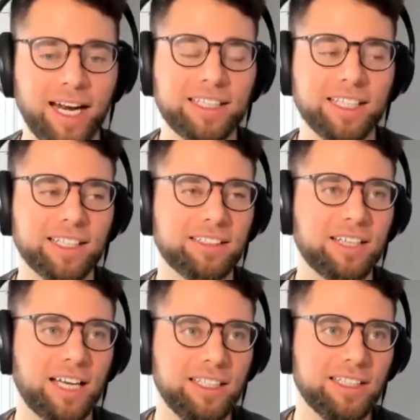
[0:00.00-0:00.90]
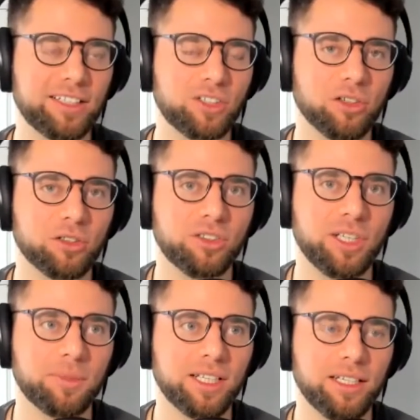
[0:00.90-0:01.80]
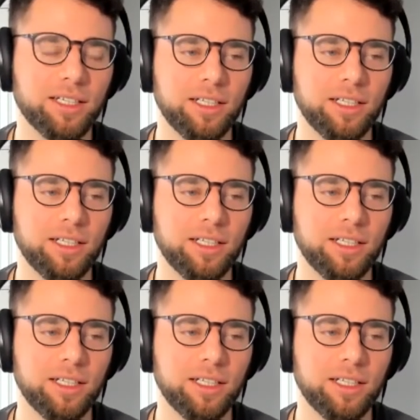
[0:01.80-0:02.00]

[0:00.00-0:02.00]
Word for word: I think that's, I think that's also something,